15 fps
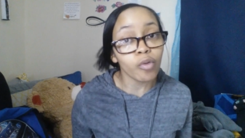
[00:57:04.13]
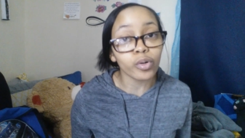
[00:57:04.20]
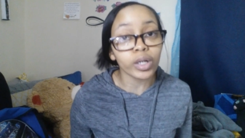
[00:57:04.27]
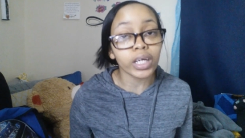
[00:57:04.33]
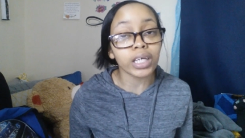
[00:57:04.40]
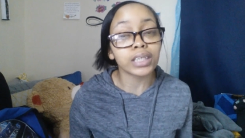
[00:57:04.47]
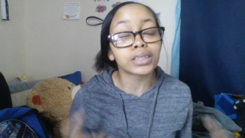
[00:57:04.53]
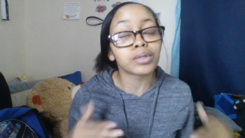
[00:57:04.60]
over
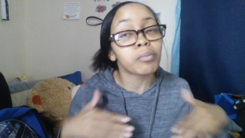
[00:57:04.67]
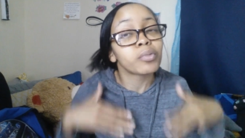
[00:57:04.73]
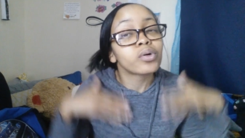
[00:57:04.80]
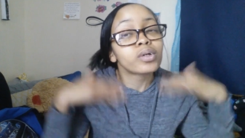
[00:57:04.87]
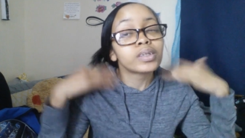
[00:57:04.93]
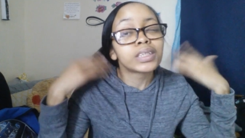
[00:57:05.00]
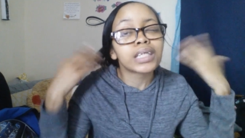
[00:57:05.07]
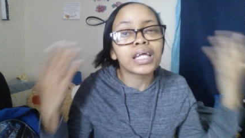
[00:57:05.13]
again so i'm
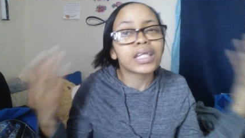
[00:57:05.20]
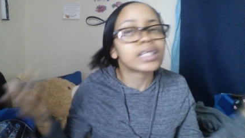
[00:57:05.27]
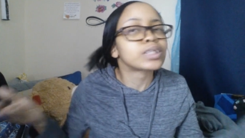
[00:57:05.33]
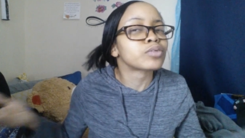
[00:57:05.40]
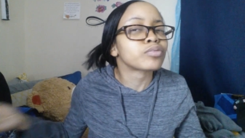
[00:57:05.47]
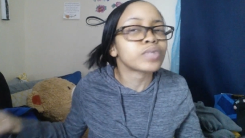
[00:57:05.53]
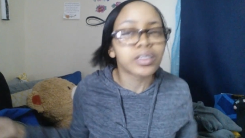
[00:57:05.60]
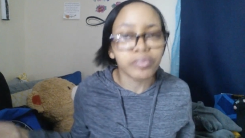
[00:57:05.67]
going to end
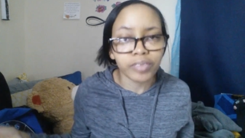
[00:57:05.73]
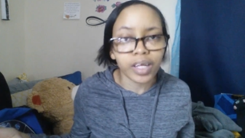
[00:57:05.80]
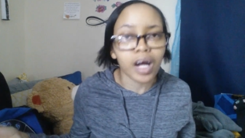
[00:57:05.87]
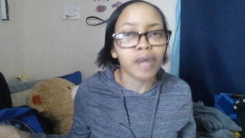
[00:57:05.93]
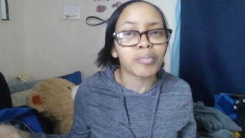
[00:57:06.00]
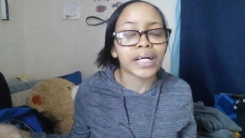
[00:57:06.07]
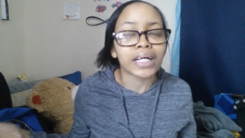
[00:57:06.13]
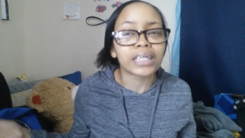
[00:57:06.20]
this reading
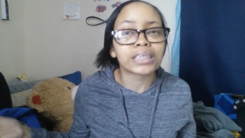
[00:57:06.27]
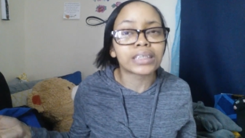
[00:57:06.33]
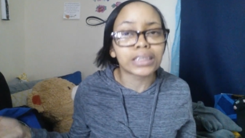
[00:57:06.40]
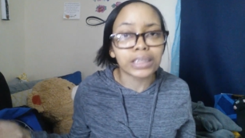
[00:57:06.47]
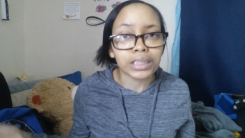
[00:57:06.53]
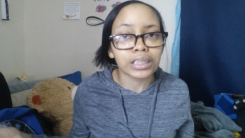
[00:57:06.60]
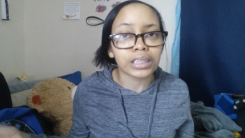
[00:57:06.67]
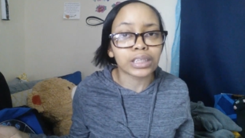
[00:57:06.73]
vlog by
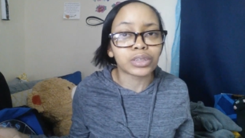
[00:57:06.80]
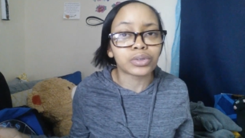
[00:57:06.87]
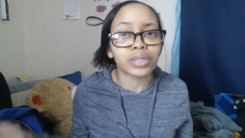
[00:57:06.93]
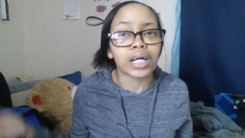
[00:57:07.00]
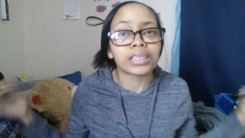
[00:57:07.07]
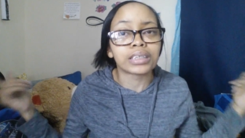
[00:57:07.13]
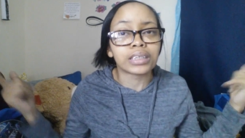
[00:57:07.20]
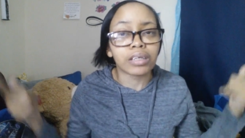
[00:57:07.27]
suggesting that you
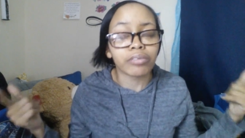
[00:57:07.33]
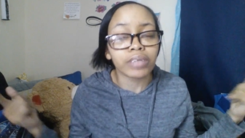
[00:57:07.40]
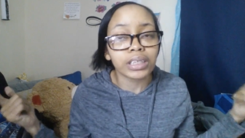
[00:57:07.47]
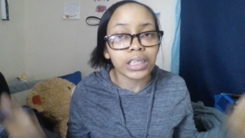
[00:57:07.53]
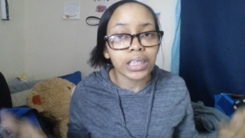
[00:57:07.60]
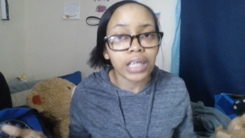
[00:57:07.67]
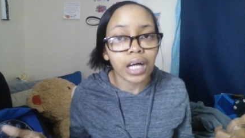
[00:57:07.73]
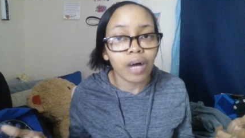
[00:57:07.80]
guys
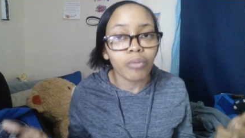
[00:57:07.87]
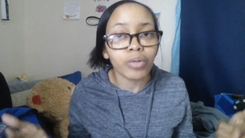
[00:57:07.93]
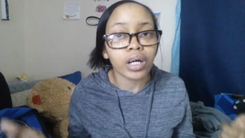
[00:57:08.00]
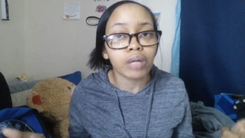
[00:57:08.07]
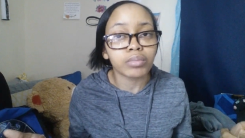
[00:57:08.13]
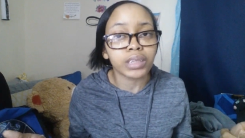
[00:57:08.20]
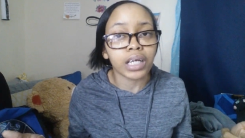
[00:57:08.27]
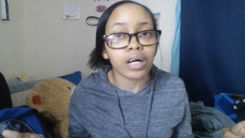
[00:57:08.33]
definitely check it out when
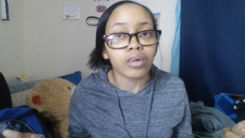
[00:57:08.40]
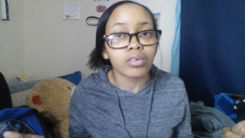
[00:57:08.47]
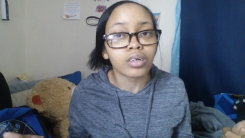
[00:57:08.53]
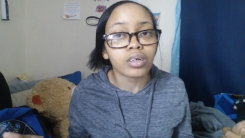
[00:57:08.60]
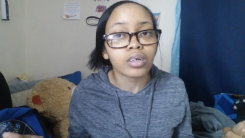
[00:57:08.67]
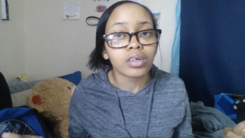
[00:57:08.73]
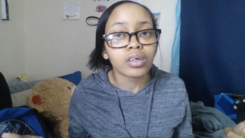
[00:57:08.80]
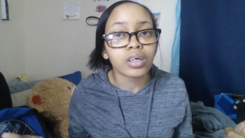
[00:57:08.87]
it comes out
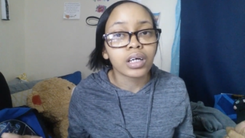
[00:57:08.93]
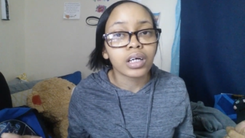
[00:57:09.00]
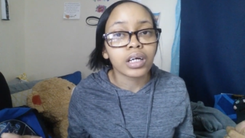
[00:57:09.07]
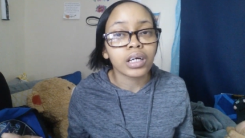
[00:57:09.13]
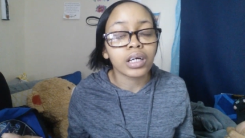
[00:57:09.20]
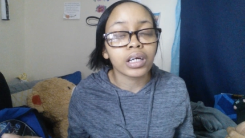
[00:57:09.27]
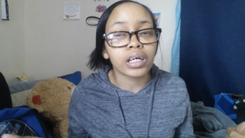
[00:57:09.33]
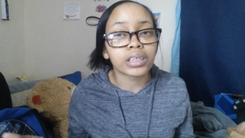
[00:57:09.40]

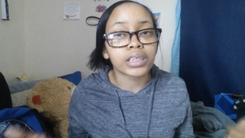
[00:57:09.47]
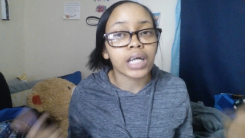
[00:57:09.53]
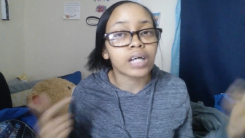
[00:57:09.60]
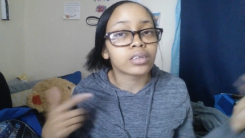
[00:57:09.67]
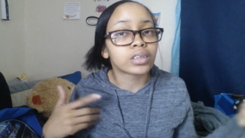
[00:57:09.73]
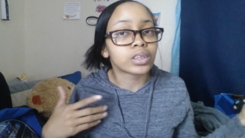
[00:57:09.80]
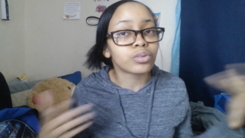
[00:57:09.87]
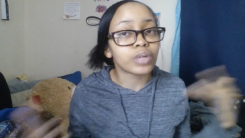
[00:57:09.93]
and
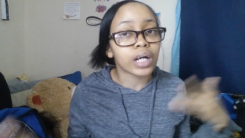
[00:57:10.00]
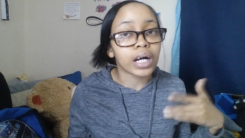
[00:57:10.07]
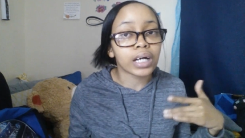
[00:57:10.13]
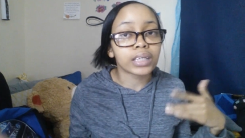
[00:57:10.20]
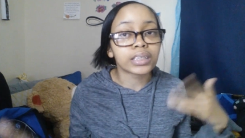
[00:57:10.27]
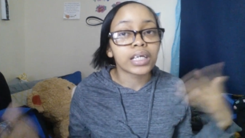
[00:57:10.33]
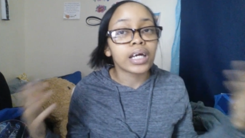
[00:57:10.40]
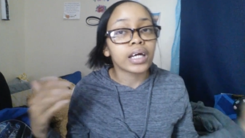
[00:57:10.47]
i'll see you
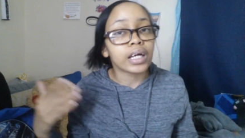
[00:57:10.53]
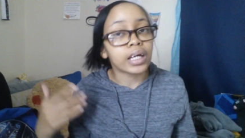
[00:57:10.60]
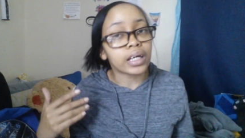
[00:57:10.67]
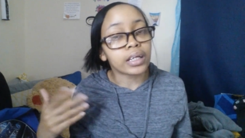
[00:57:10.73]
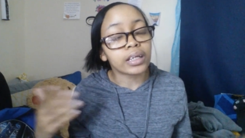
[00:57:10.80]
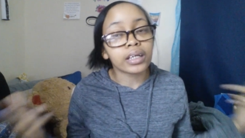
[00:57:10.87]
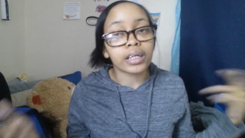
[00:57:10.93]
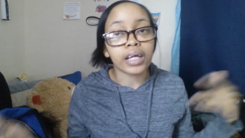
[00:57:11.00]
guys
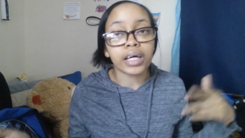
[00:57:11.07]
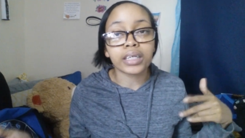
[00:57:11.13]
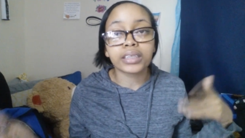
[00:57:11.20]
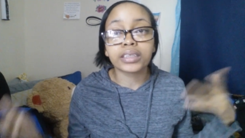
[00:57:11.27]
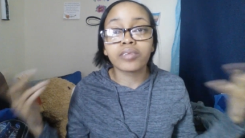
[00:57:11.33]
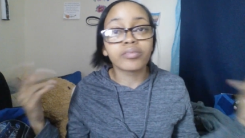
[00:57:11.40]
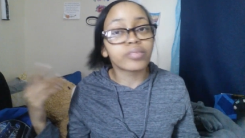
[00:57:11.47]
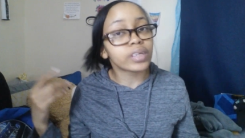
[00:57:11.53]
in the
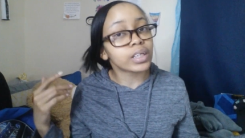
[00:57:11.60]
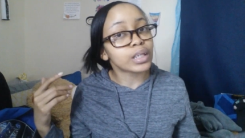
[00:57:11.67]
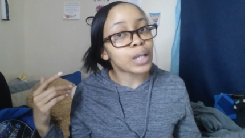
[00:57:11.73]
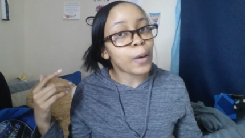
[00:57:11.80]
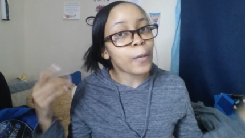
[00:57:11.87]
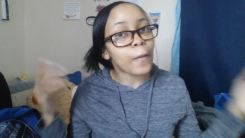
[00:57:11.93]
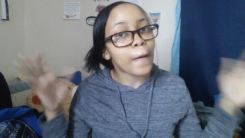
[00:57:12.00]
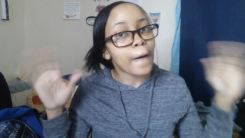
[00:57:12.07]
next
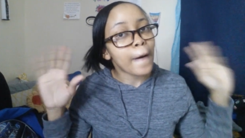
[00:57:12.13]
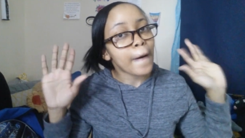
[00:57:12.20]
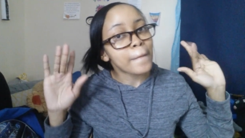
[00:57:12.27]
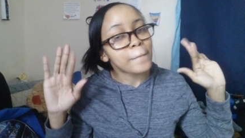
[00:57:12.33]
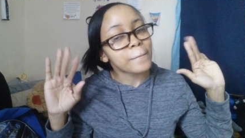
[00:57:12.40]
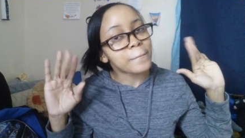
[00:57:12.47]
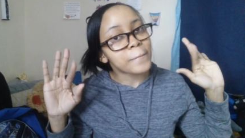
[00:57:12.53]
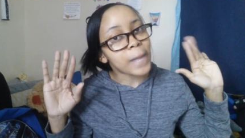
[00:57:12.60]
video
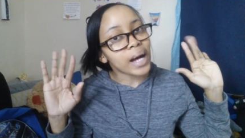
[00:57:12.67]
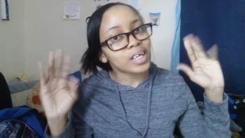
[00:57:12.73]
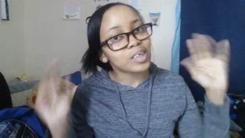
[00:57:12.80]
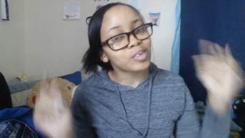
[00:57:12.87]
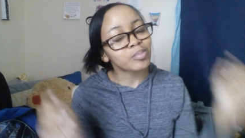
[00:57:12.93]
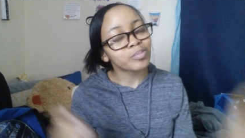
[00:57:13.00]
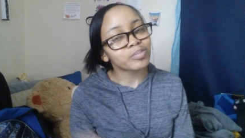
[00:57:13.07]
bye